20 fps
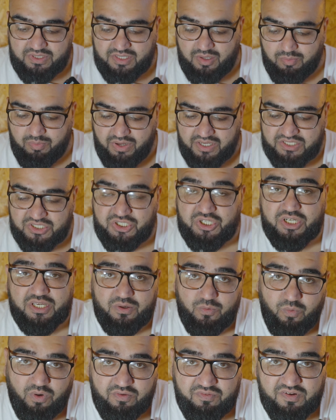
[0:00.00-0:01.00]
the best chicken
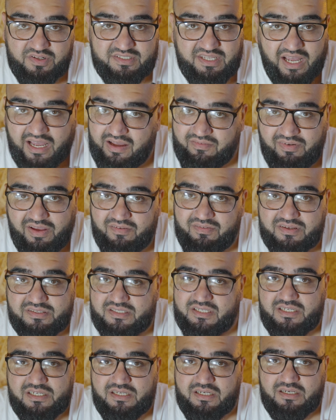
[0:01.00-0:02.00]
waffles that I've ever
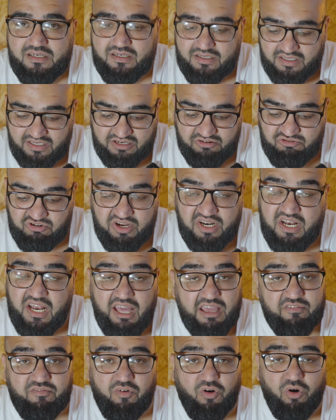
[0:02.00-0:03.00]
seen in real
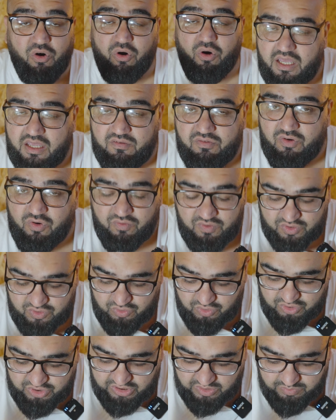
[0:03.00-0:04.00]
life or even over
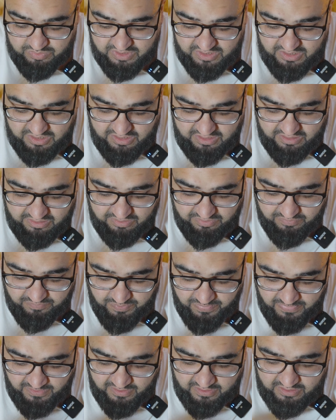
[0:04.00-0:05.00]
social media.
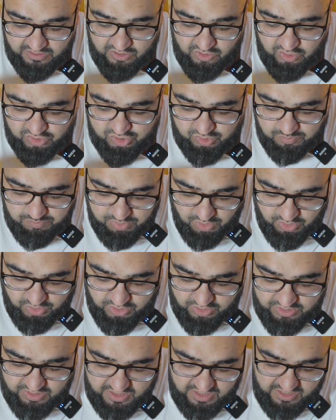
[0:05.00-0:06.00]
You got some butter
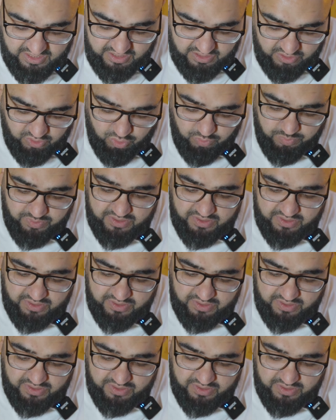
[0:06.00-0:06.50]
on there, couple